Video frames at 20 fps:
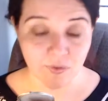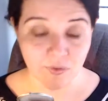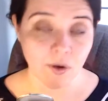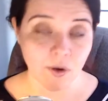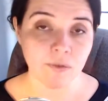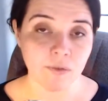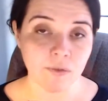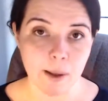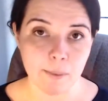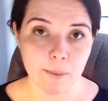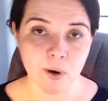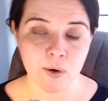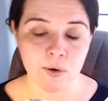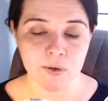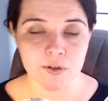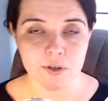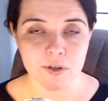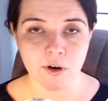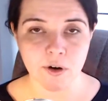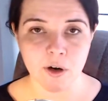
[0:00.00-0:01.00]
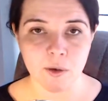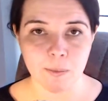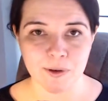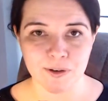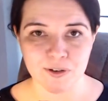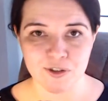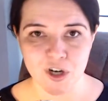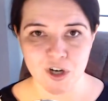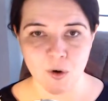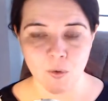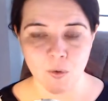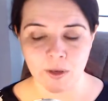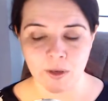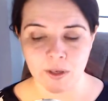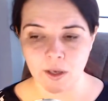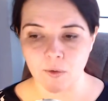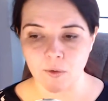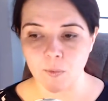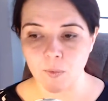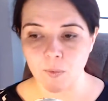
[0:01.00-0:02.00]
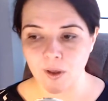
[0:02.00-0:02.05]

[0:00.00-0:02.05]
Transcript: of that poster I'd been showing you.